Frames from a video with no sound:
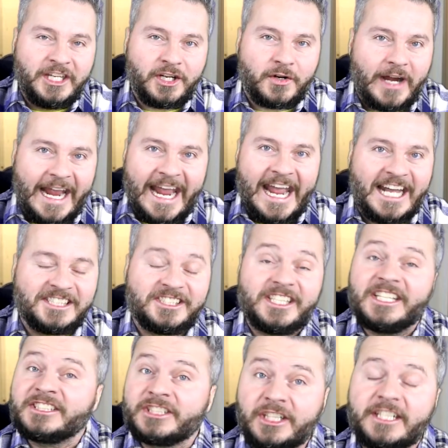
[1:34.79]
and your ass
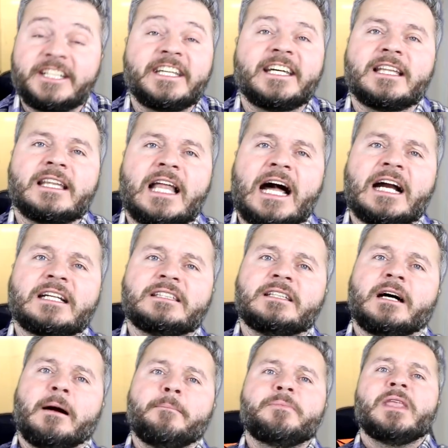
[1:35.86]
is going to get locked
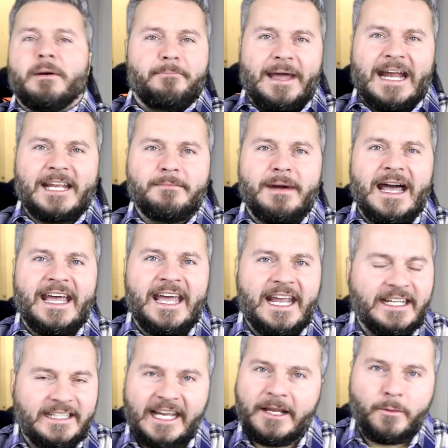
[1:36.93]
up. But back in my
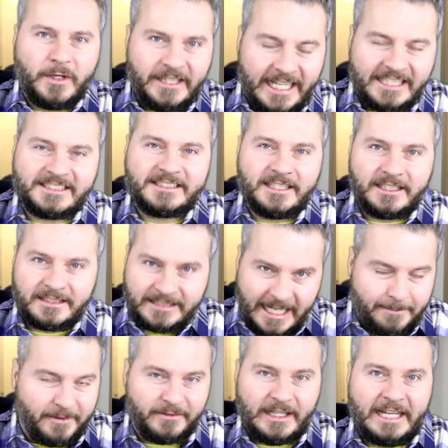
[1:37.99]
heyday, when that's the
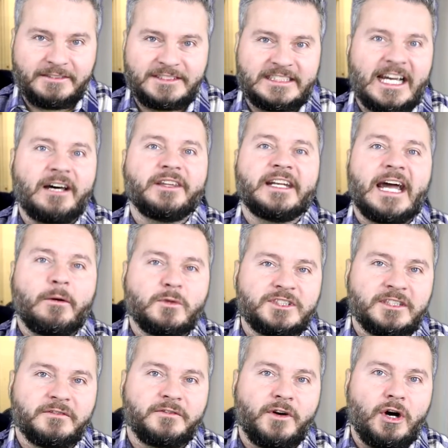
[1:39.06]
type of lifestyle that I
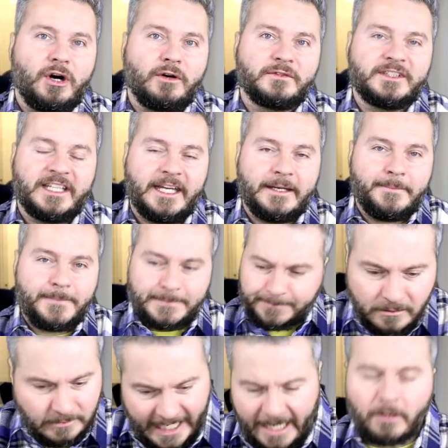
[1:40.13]
was involved in,
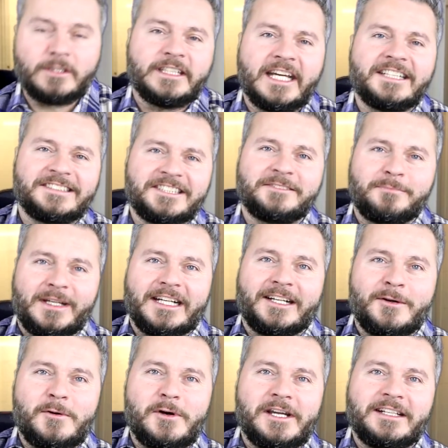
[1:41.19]
nowadays it's
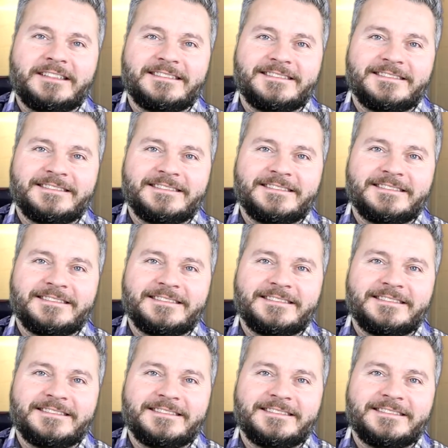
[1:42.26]
Bitcoin.